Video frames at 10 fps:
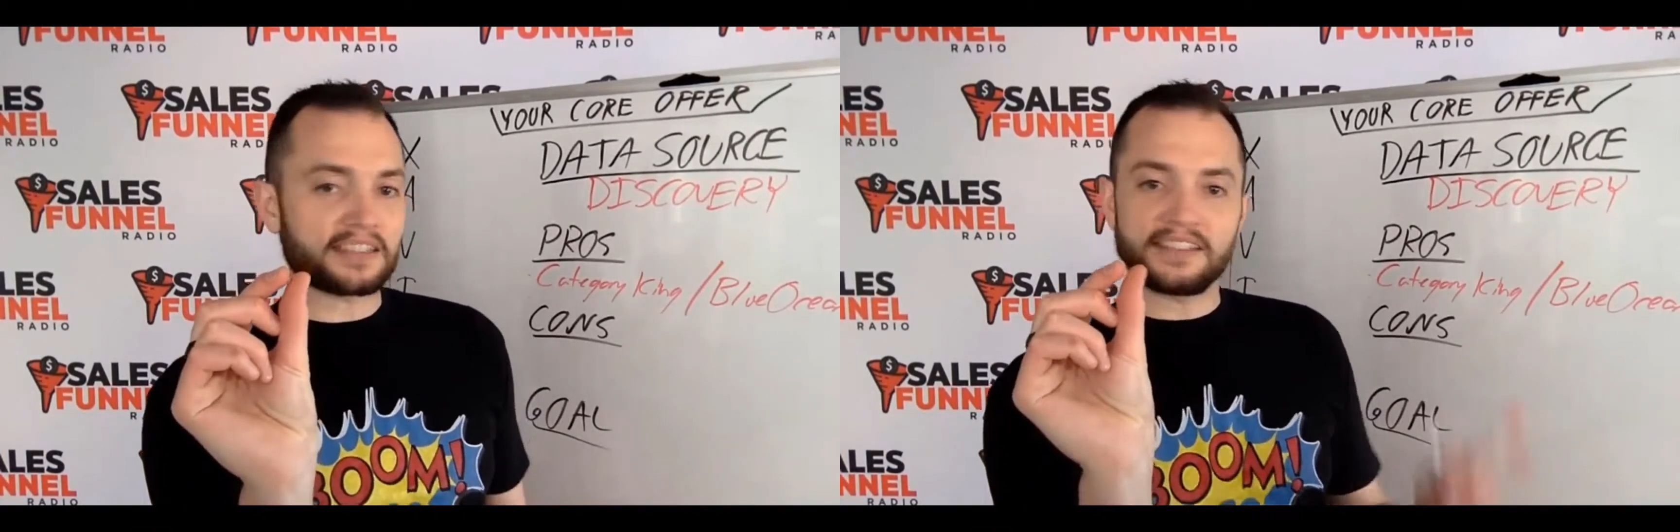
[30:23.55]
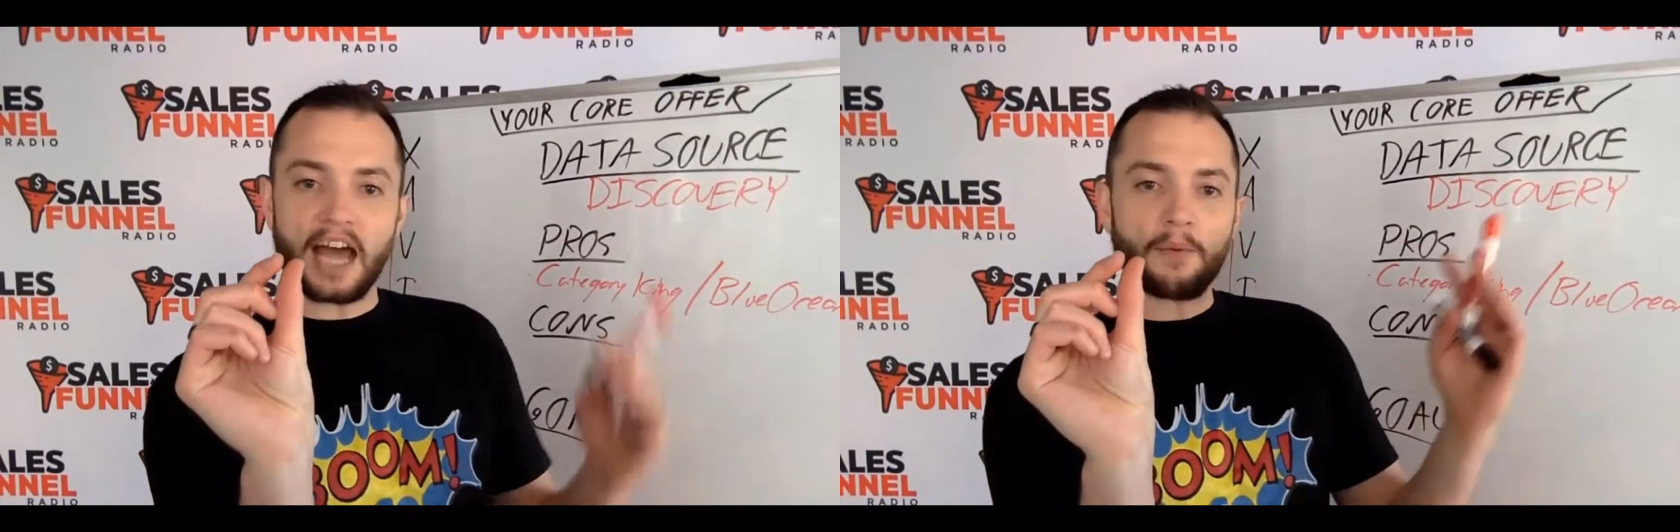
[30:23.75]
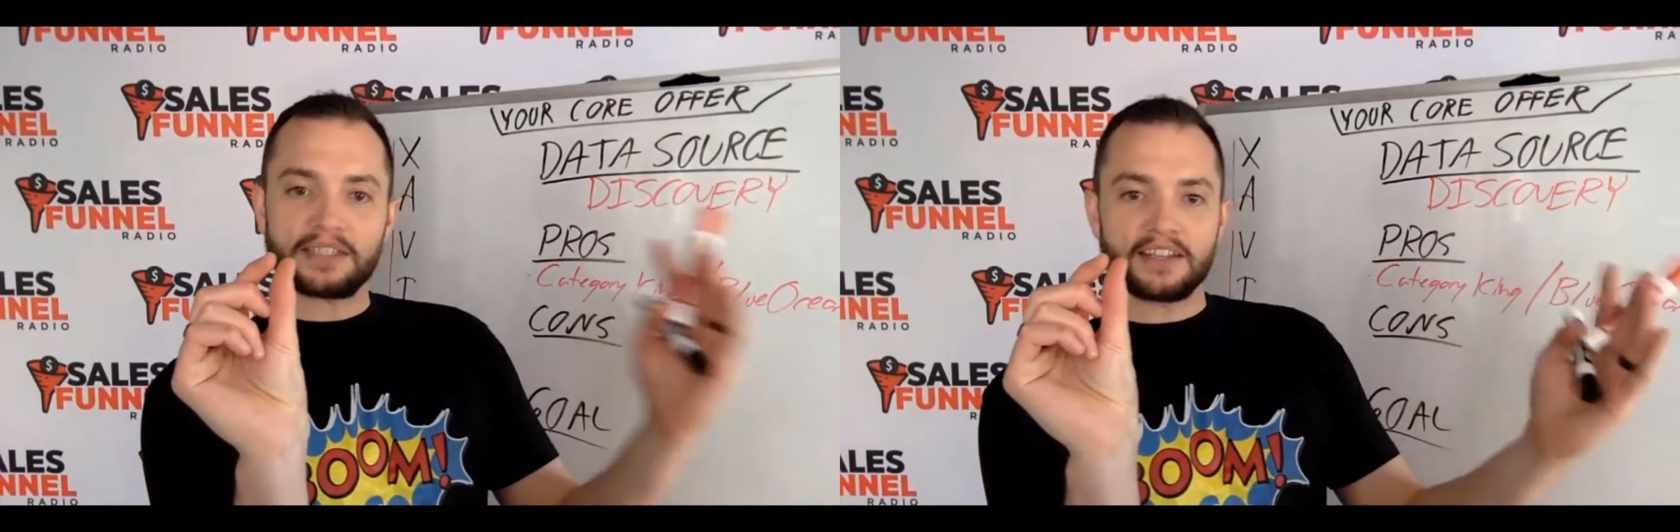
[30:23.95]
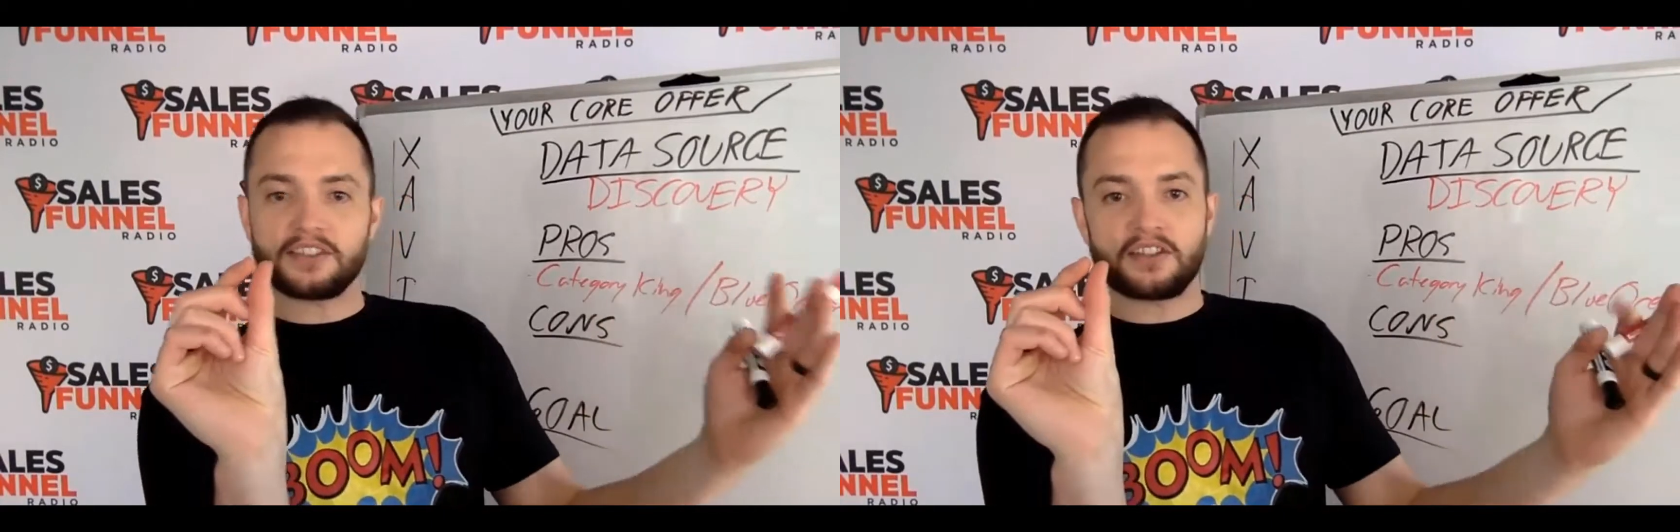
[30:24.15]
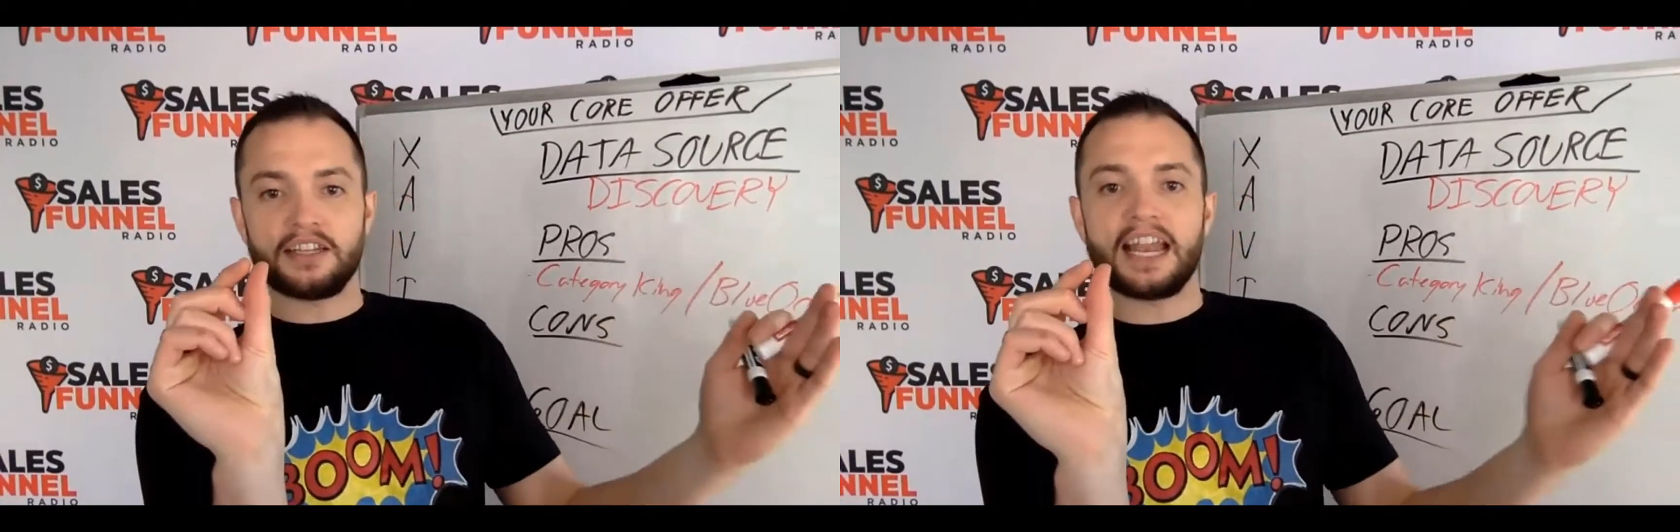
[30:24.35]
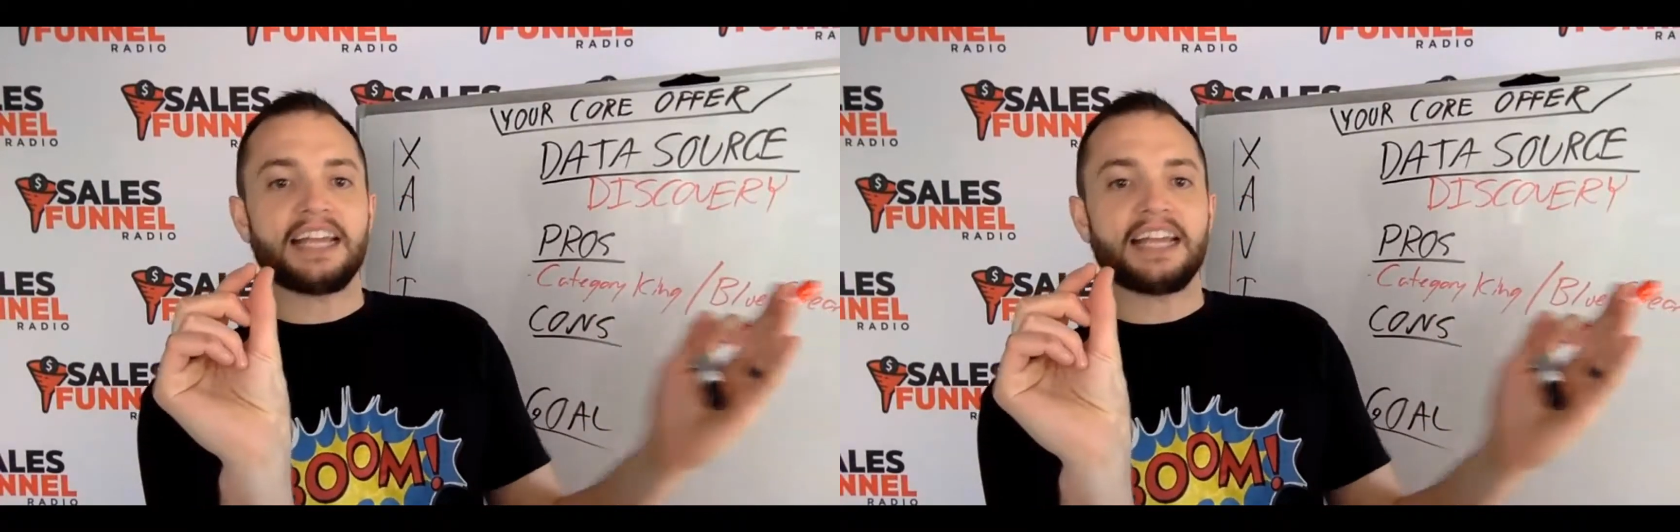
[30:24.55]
but it's not what does the